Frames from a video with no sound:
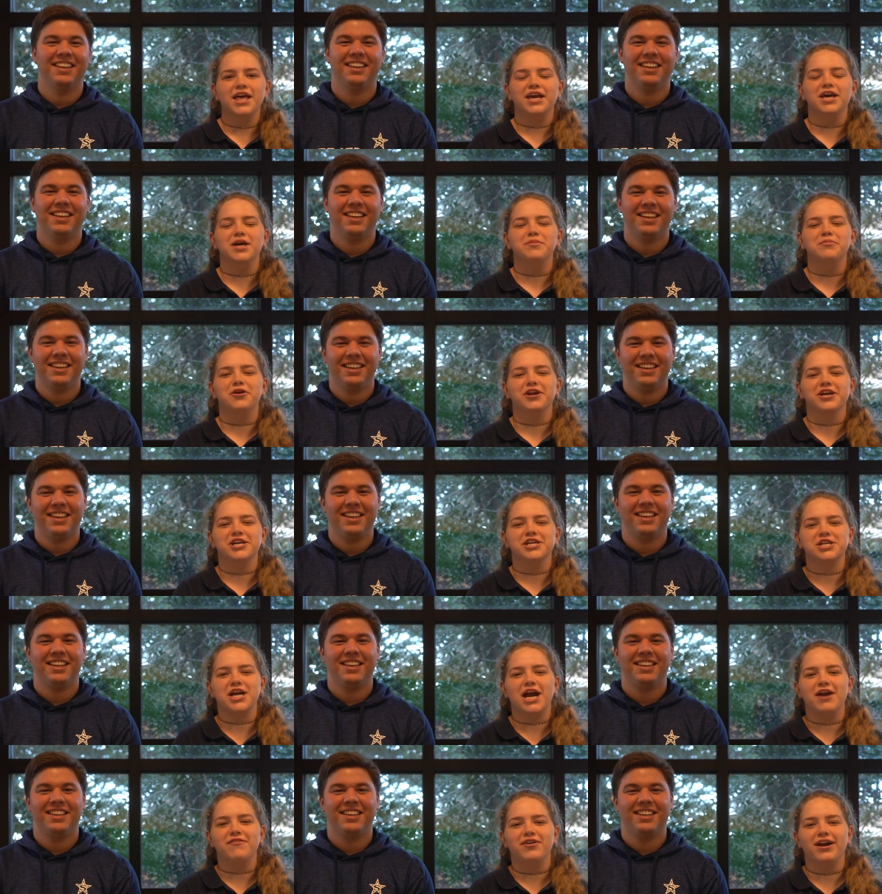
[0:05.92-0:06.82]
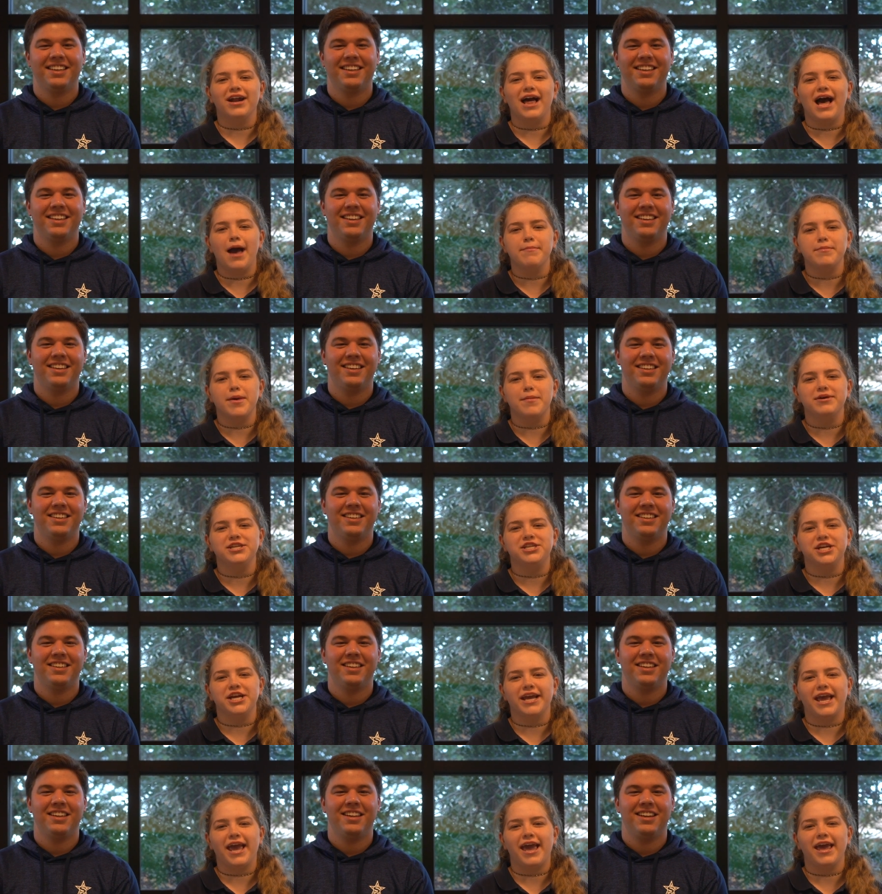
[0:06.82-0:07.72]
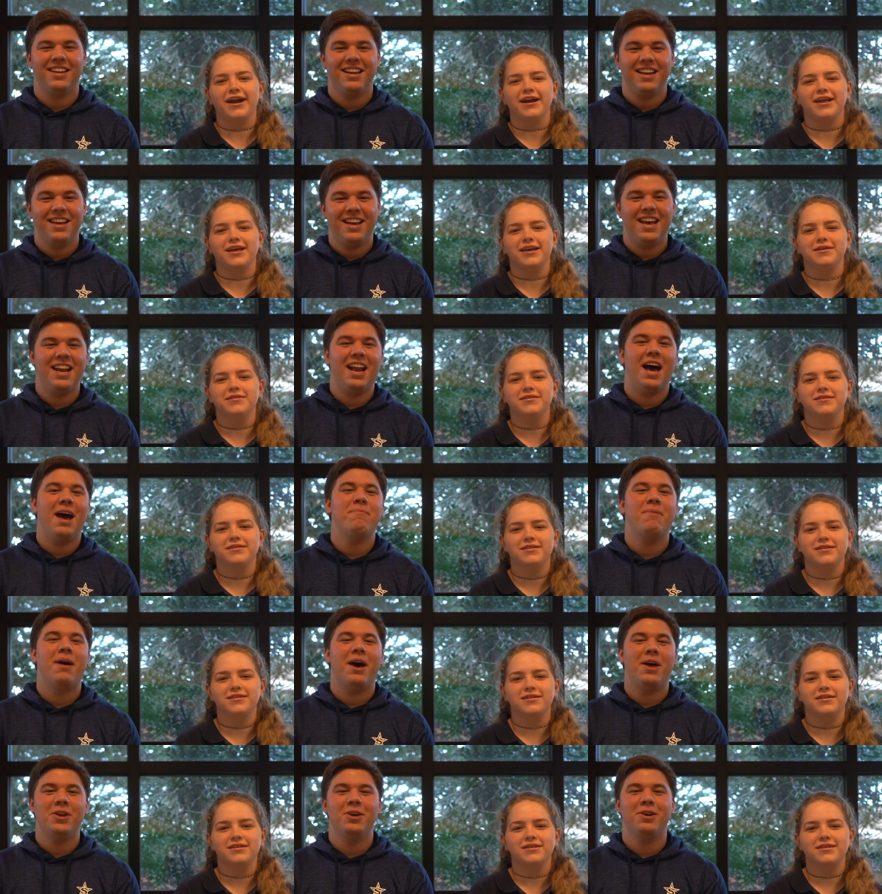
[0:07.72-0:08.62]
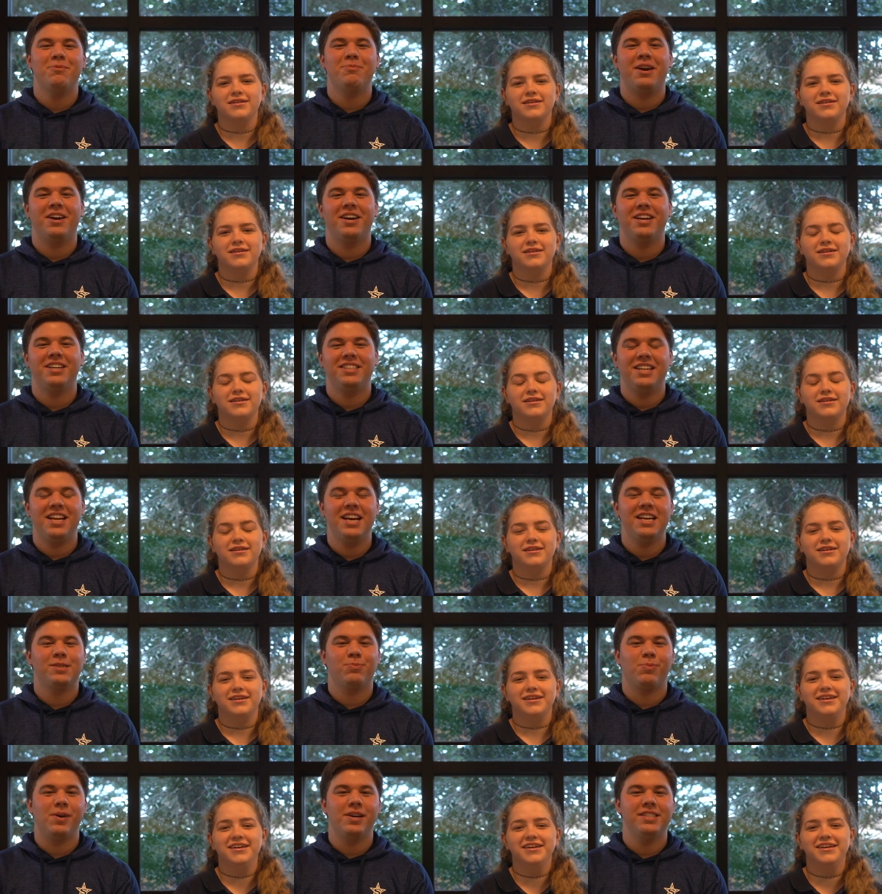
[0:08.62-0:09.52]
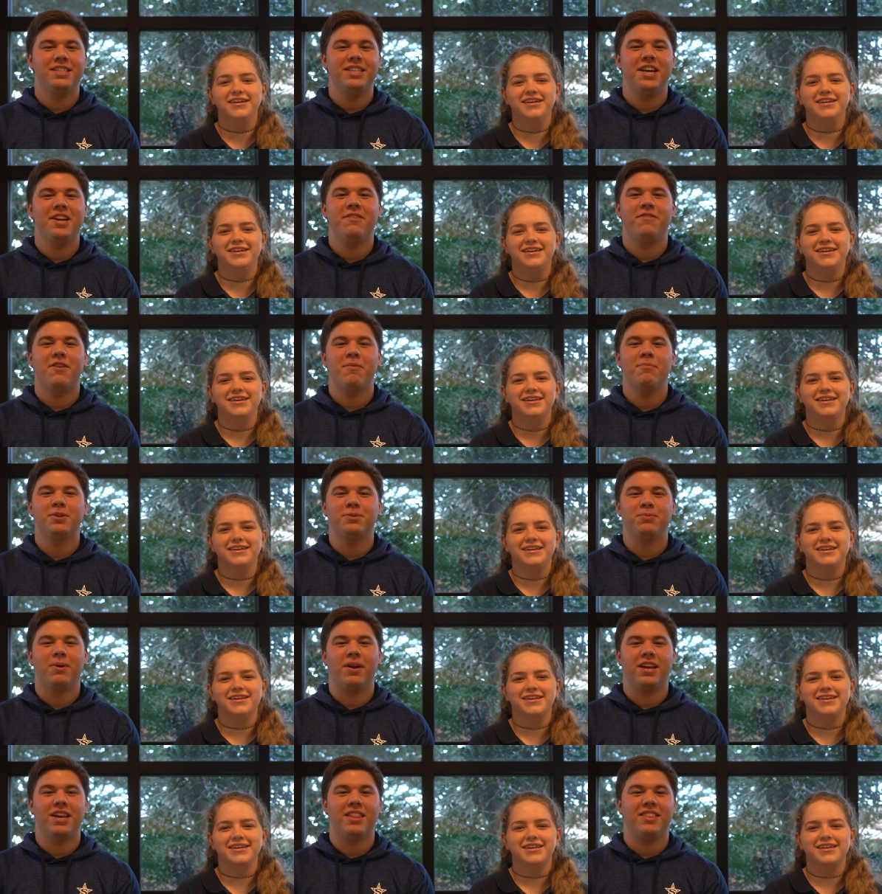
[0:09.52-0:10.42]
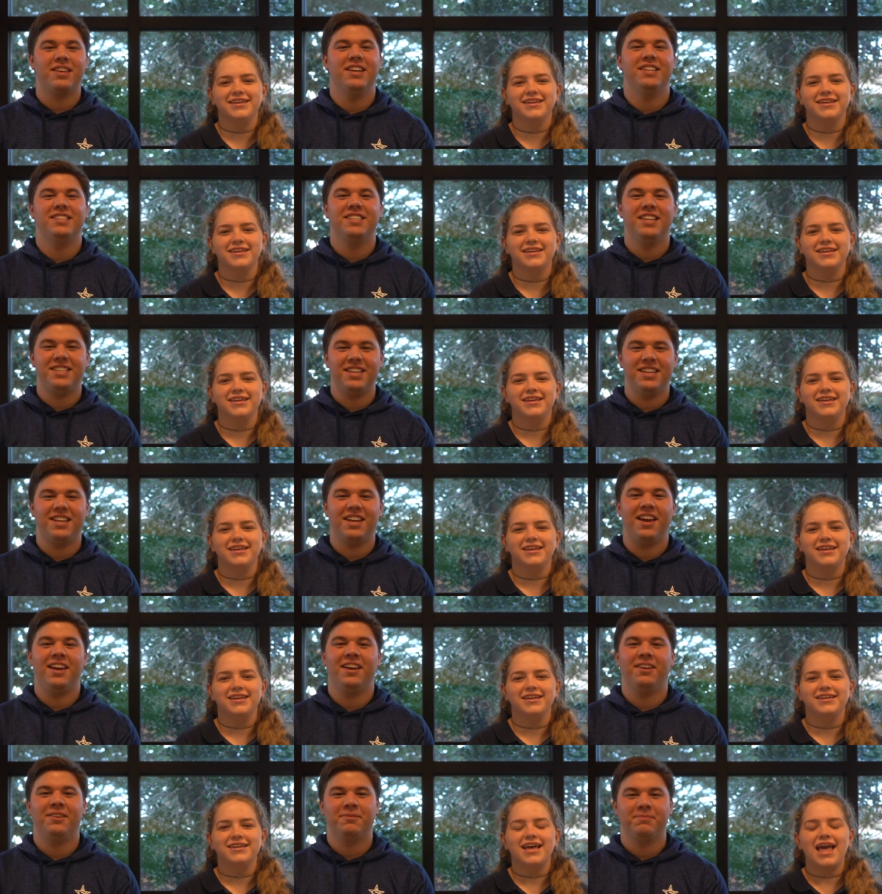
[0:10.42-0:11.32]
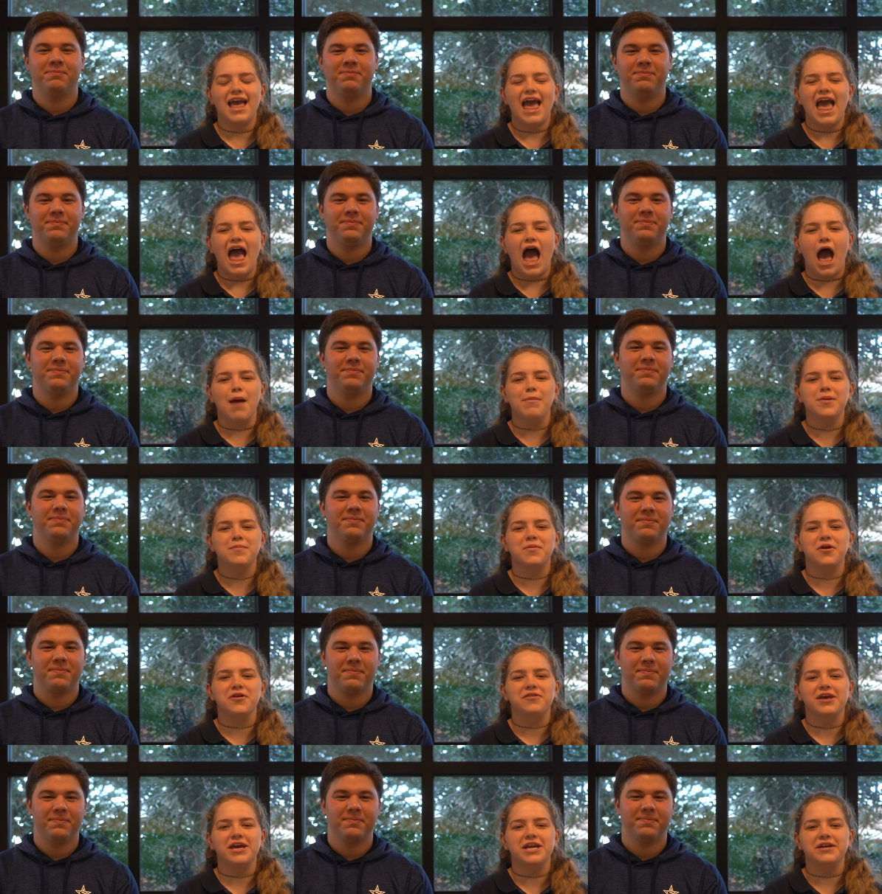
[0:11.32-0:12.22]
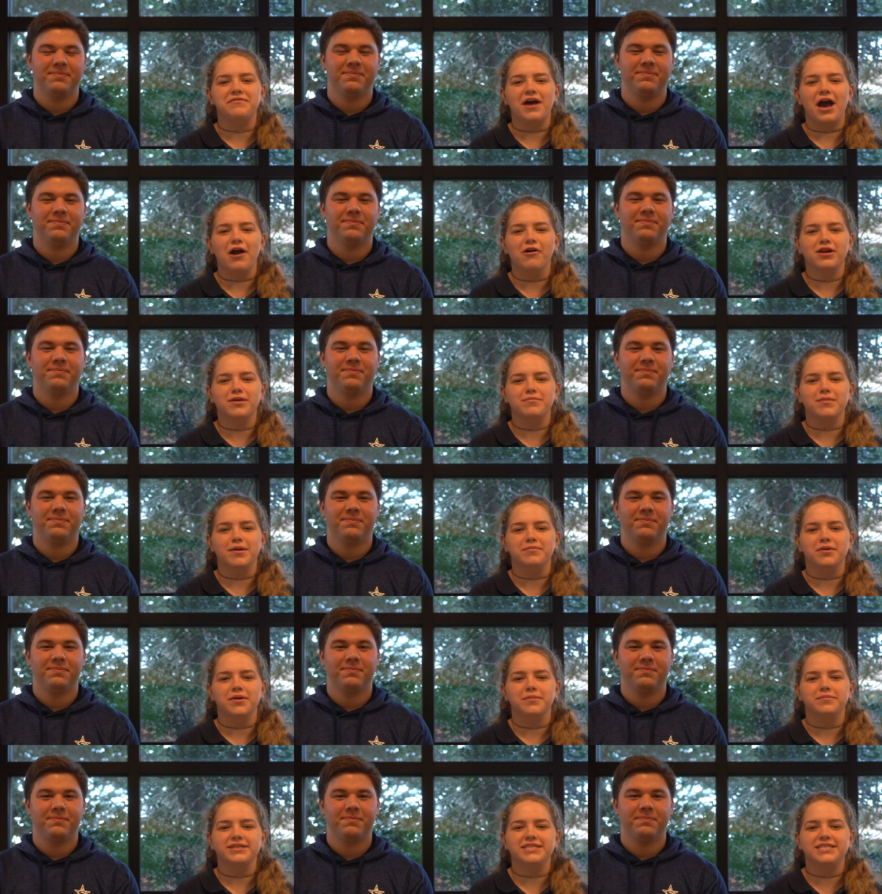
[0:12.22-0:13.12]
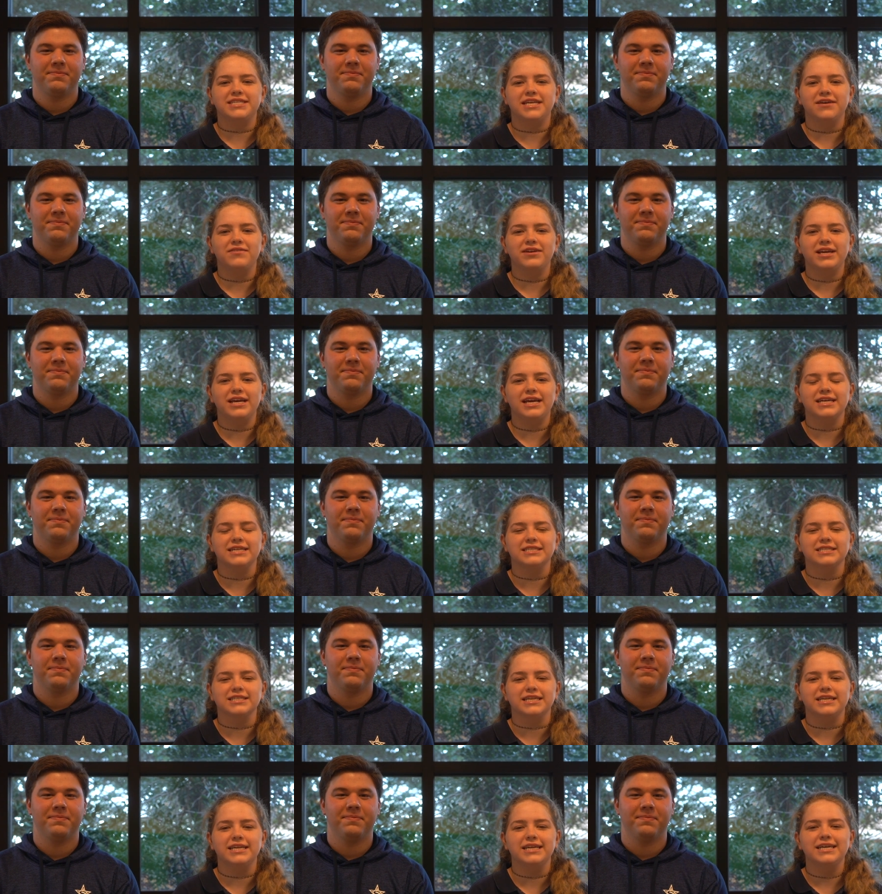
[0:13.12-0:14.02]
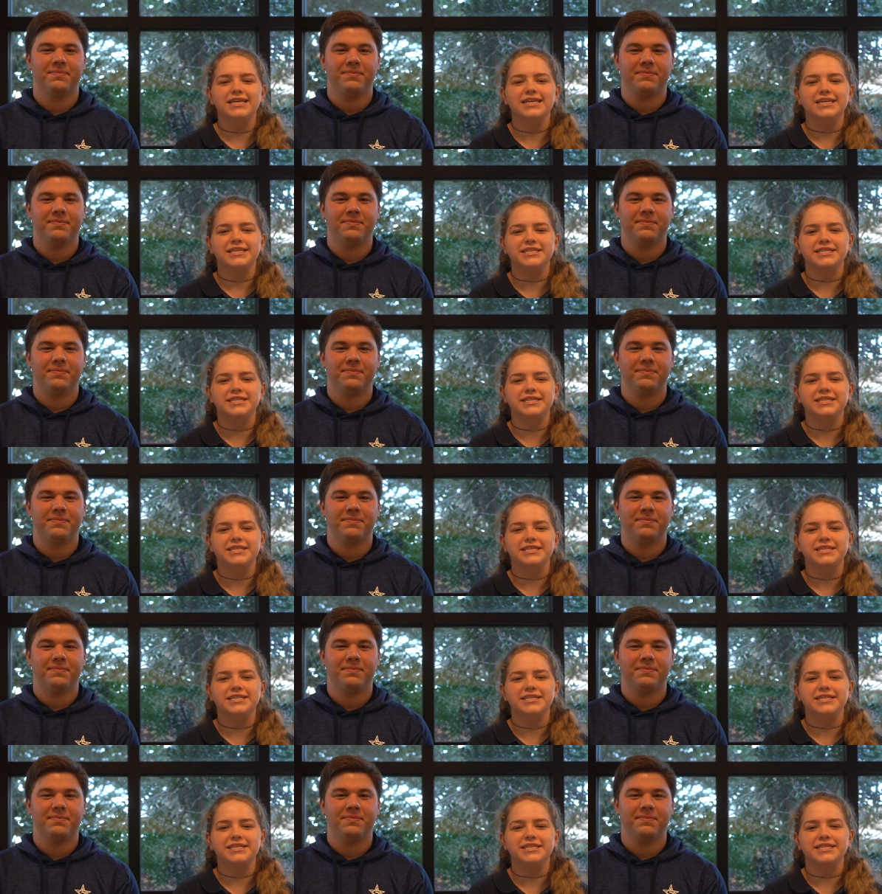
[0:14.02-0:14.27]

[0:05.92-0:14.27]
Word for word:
Speaker 1: Good morning, Stratford. I'm Emma Jane Kennedy. And I'm Matt
Speaker 2: Newberry. Today is Wednesday, November 20th. It's a D-Day.
Speaker 1: Happy birthday to faculty member Miss Tiffany Hensley,